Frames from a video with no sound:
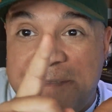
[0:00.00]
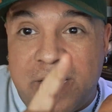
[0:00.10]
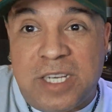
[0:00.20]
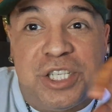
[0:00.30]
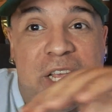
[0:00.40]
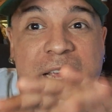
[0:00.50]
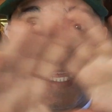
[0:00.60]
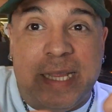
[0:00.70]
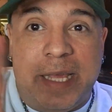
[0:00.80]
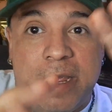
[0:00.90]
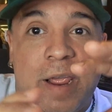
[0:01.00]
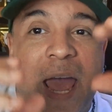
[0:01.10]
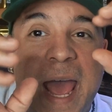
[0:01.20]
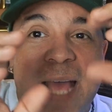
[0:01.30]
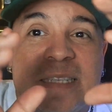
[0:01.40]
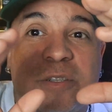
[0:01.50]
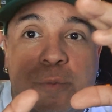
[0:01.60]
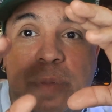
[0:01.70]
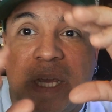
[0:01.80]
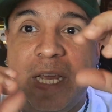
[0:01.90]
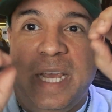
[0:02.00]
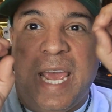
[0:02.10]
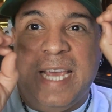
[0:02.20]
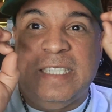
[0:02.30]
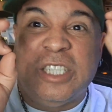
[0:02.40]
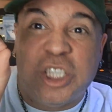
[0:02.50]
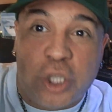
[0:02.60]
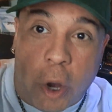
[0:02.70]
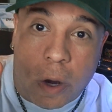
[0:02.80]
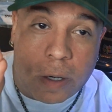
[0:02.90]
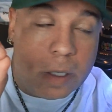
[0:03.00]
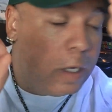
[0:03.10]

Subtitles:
fish in there has to be a star.